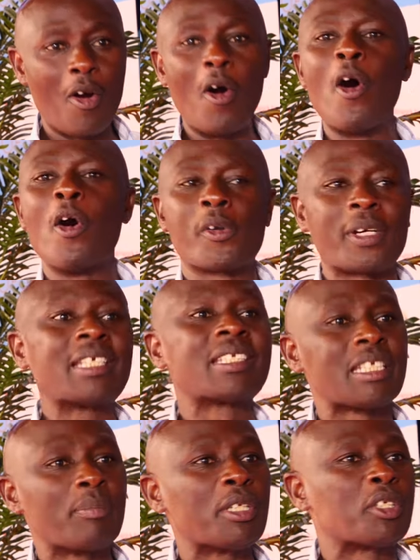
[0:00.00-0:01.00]
Or is
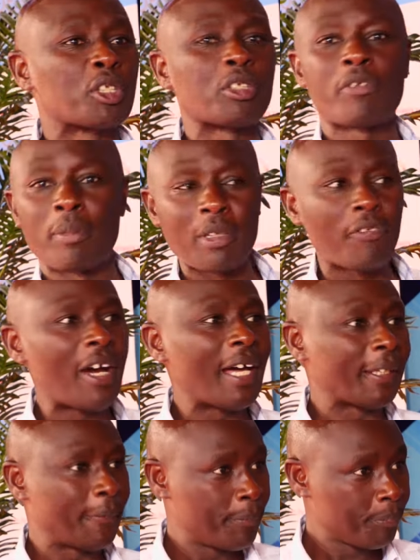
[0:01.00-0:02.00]
T.B. Joshua from the
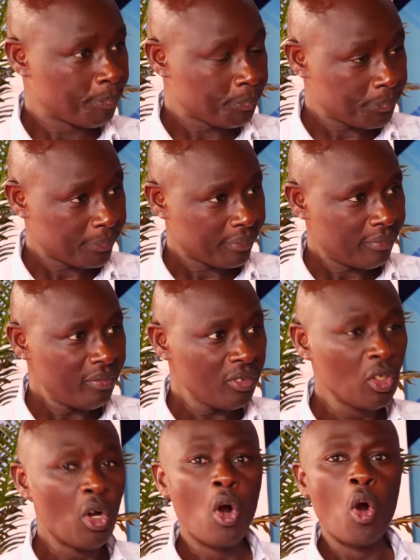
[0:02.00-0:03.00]
Father?
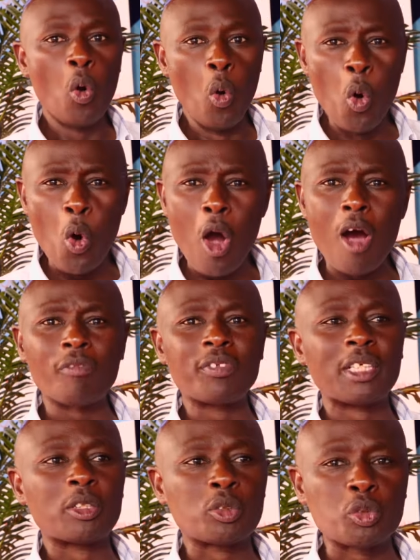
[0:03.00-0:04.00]
Who of
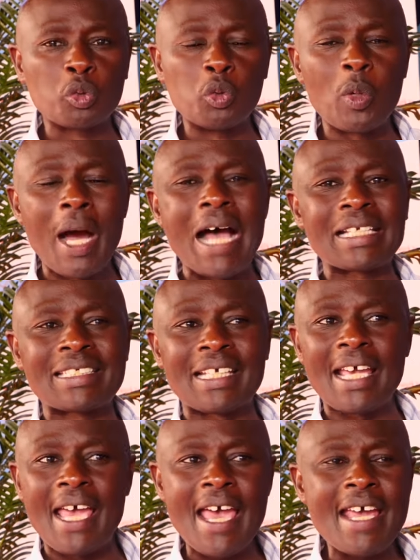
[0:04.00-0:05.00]
the two has
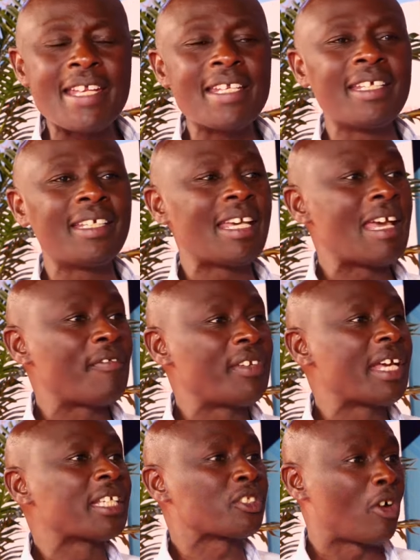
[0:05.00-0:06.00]
any
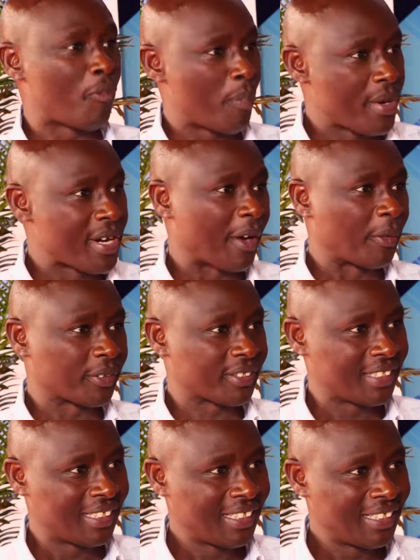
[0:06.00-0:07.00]
evidence of
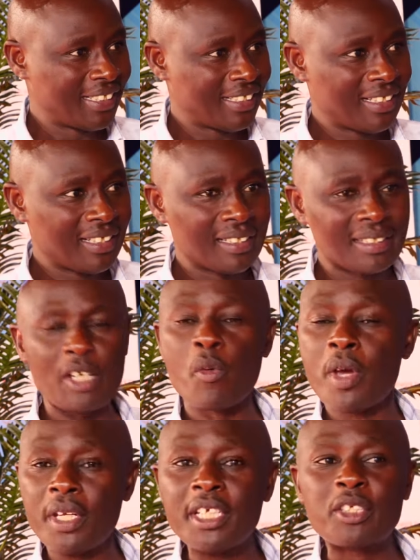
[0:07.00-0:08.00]
miracles, mm-hmm, that
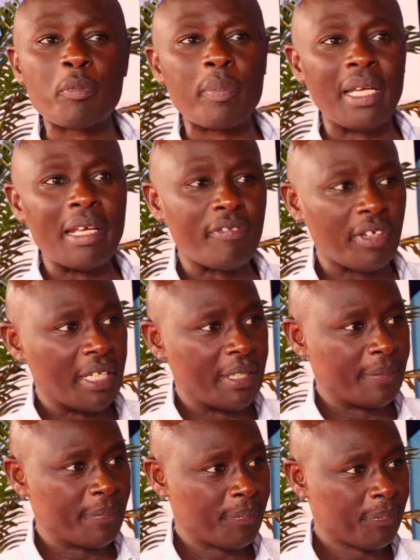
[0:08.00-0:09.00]
we need to believe
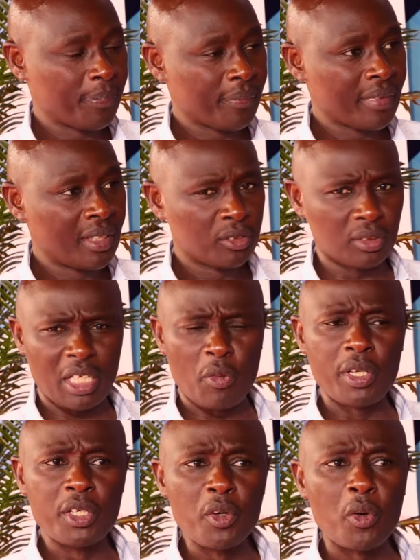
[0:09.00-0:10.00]
in, so that
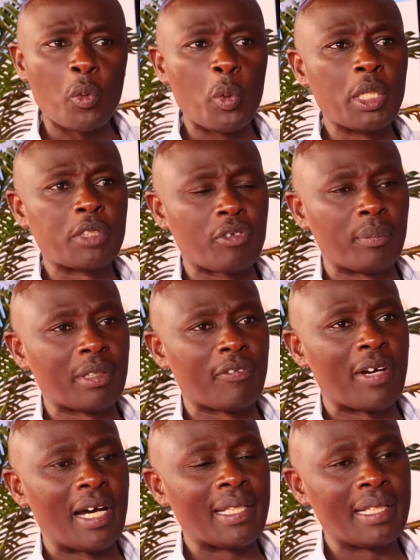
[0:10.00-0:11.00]
we know who is from the
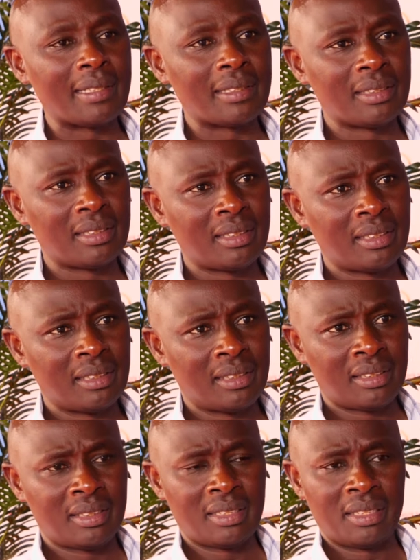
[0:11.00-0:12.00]
Father?
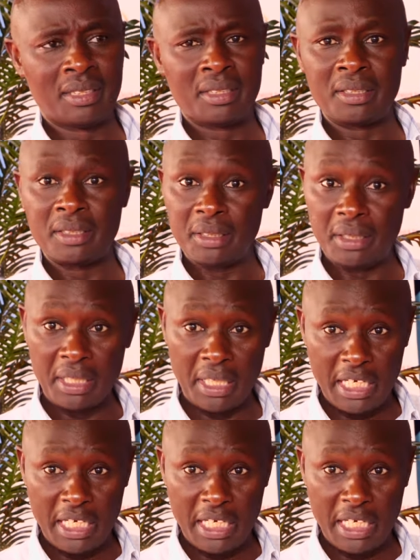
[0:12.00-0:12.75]
Mm-hmm.